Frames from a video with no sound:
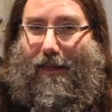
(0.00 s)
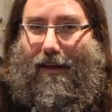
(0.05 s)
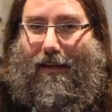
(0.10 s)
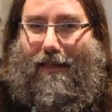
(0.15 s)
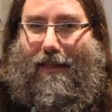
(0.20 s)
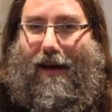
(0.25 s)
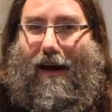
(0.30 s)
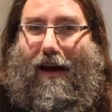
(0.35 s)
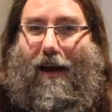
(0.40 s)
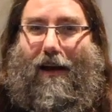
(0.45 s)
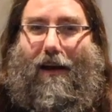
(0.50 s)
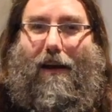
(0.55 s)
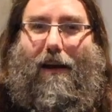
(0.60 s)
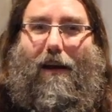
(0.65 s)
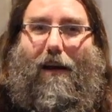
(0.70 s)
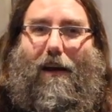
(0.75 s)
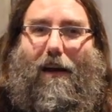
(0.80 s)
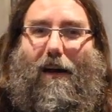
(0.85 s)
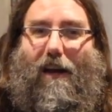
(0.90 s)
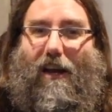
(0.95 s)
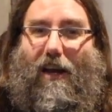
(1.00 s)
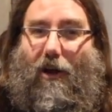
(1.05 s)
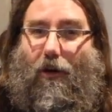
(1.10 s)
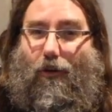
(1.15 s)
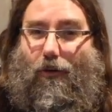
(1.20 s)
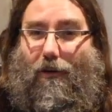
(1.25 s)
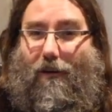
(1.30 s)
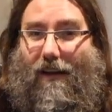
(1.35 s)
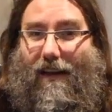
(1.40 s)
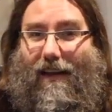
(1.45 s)
think that you
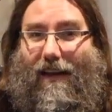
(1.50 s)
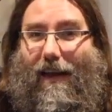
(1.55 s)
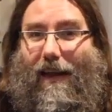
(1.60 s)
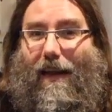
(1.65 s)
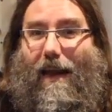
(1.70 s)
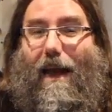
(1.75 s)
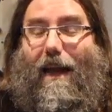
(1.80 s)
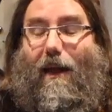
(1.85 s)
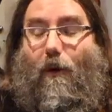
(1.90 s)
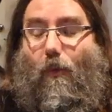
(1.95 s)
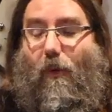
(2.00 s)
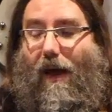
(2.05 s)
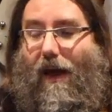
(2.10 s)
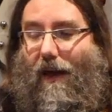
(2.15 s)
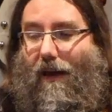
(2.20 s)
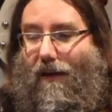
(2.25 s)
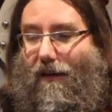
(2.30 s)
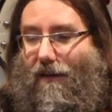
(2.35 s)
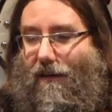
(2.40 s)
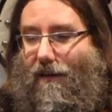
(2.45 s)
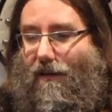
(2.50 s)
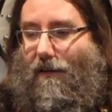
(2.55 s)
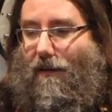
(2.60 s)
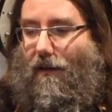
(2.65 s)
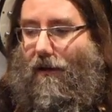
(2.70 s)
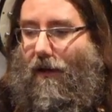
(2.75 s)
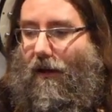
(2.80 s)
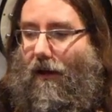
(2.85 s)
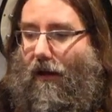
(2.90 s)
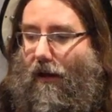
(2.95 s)
really need anyways.
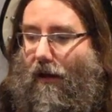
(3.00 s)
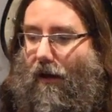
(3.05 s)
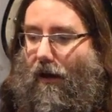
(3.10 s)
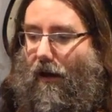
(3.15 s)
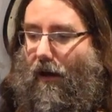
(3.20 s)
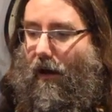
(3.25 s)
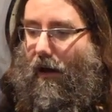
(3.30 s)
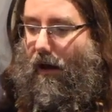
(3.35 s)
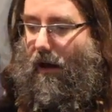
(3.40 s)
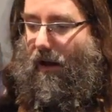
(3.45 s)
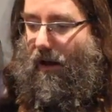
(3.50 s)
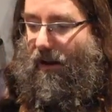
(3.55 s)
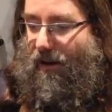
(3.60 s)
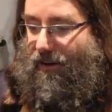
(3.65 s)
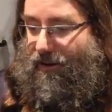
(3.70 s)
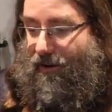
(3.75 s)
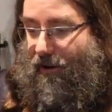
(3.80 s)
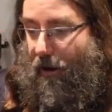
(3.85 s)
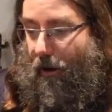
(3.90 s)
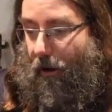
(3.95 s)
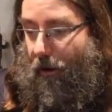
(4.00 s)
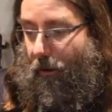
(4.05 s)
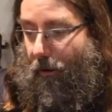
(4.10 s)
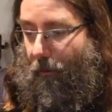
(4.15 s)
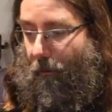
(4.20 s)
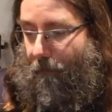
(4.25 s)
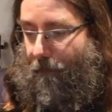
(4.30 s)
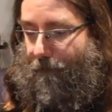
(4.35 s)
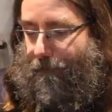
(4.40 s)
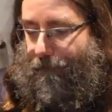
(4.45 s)

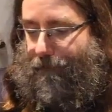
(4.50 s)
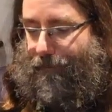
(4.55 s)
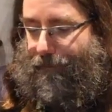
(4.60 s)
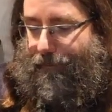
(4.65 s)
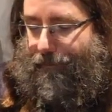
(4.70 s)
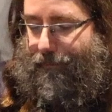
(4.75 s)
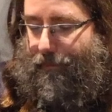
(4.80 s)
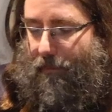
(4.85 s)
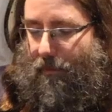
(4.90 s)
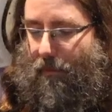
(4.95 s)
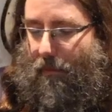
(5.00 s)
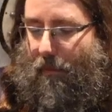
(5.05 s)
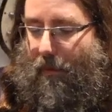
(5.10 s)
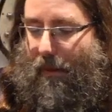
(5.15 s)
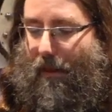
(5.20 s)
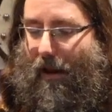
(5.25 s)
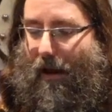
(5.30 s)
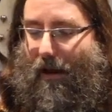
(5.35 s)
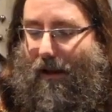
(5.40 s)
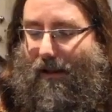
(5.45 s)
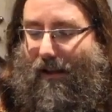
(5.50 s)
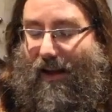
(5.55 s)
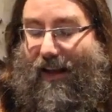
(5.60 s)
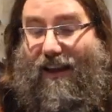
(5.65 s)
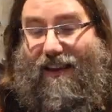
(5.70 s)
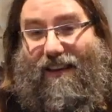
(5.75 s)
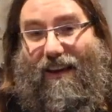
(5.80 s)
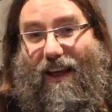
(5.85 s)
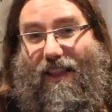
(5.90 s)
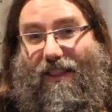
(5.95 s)
So, like I
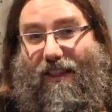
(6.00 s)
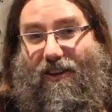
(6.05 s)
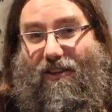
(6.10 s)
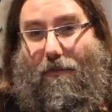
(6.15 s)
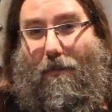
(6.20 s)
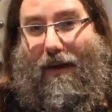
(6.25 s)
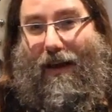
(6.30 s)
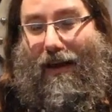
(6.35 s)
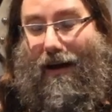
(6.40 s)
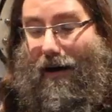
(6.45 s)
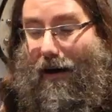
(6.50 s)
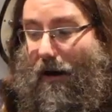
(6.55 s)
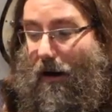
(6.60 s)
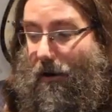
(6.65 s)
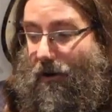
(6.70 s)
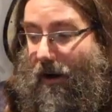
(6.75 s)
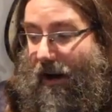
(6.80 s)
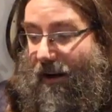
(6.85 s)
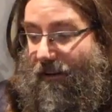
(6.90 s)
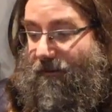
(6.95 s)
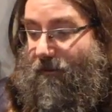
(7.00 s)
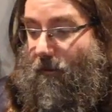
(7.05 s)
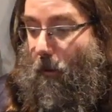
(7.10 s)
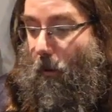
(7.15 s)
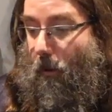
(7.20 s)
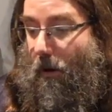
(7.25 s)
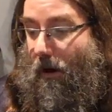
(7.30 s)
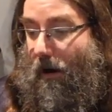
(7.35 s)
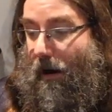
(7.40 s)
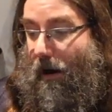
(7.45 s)
said, this would be great
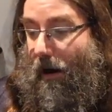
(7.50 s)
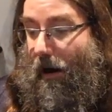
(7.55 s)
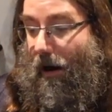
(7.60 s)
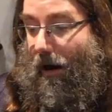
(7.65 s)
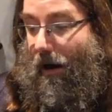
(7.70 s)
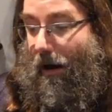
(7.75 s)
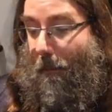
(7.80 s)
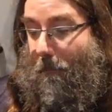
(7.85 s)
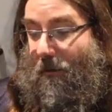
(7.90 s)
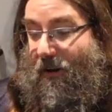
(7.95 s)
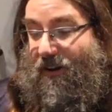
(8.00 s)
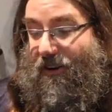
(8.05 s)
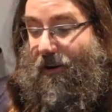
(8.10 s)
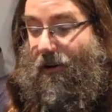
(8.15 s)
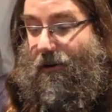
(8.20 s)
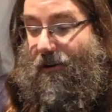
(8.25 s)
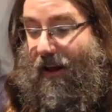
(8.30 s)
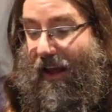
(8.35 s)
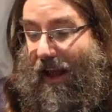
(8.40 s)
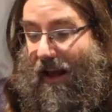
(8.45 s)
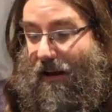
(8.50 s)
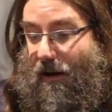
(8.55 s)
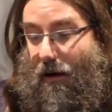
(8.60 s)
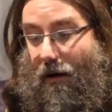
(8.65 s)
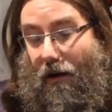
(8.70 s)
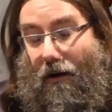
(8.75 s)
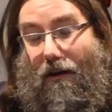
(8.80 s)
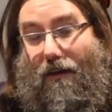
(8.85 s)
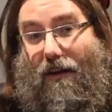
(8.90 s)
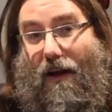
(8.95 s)
for music
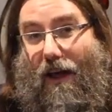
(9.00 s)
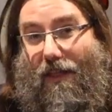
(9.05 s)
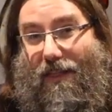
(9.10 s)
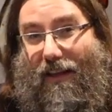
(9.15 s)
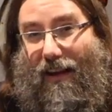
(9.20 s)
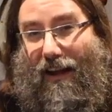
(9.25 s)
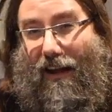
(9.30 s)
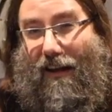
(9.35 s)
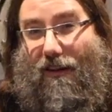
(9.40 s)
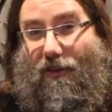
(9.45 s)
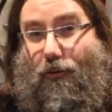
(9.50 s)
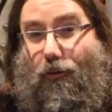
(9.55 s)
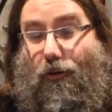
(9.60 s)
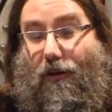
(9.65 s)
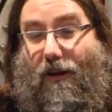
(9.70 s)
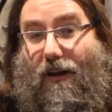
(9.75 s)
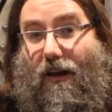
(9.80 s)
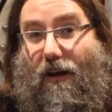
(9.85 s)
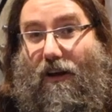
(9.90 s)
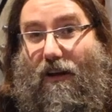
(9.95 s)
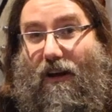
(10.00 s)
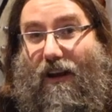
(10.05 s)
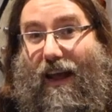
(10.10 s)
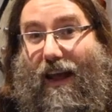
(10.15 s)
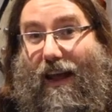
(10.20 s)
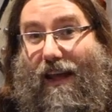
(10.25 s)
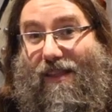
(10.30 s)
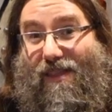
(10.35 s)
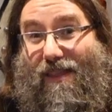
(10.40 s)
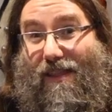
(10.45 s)
creators. I think it's really good
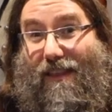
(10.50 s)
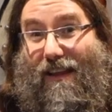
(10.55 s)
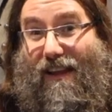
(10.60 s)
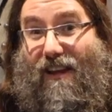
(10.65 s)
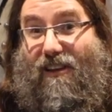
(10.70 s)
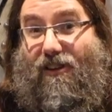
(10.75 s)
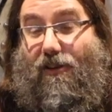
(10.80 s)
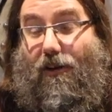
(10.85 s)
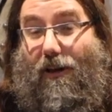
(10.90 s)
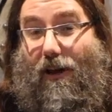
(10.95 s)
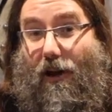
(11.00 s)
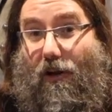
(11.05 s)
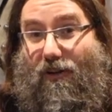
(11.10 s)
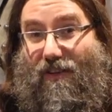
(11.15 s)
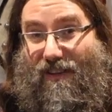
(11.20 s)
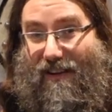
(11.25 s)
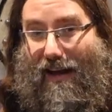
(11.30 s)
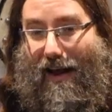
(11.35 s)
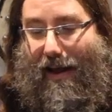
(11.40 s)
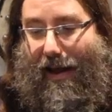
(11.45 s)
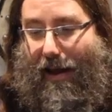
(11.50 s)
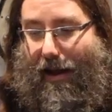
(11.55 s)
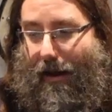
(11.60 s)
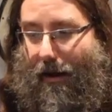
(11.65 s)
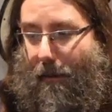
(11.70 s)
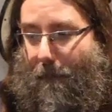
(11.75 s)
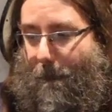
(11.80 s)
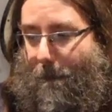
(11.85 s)
in the studio setting.